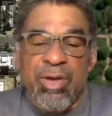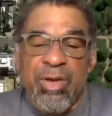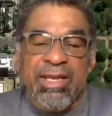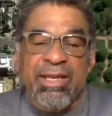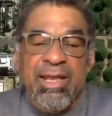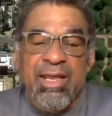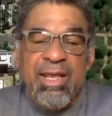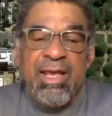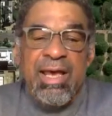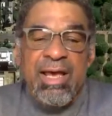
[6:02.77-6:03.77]

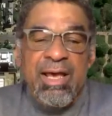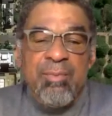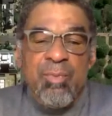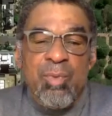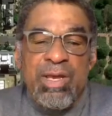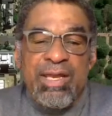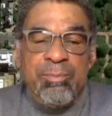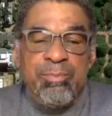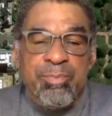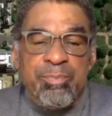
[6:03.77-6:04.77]

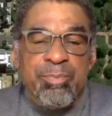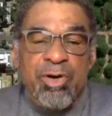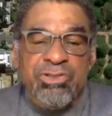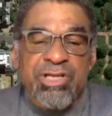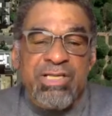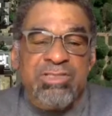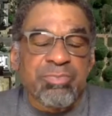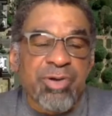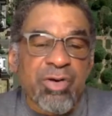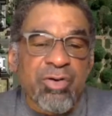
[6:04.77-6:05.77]
getting projects and
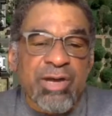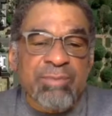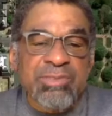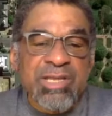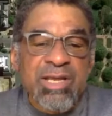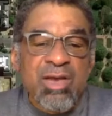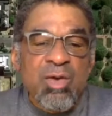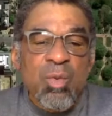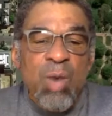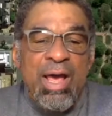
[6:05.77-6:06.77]
programs
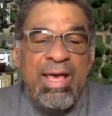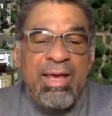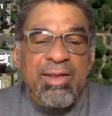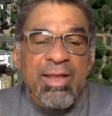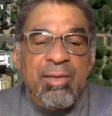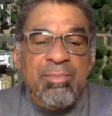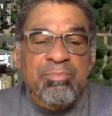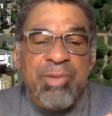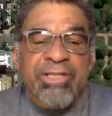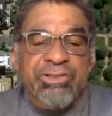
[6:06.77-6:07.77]
where
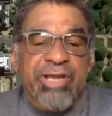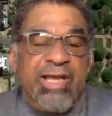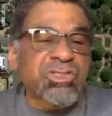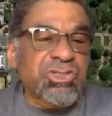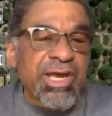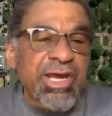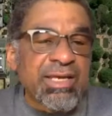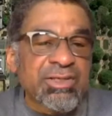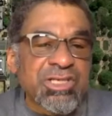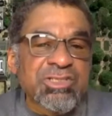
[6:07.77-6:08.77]
monetary
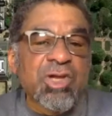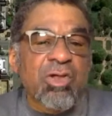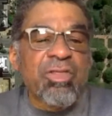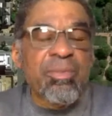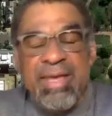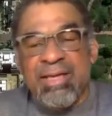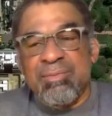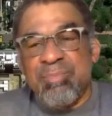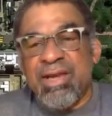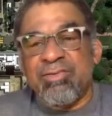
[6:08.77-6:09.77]
exchange is not the main
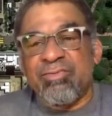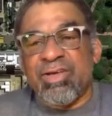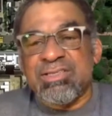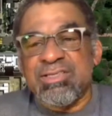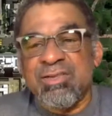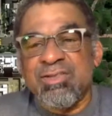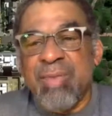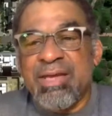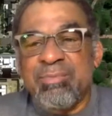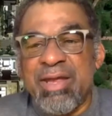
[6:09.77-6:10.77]
benefit. The
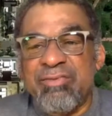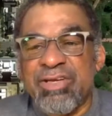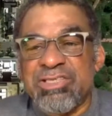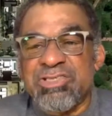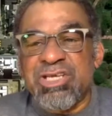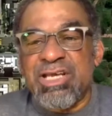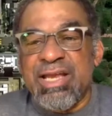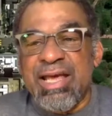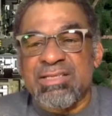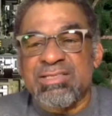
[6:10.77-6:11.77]
main benefit is seen
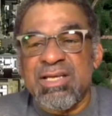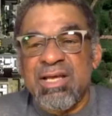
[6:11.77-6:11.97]
as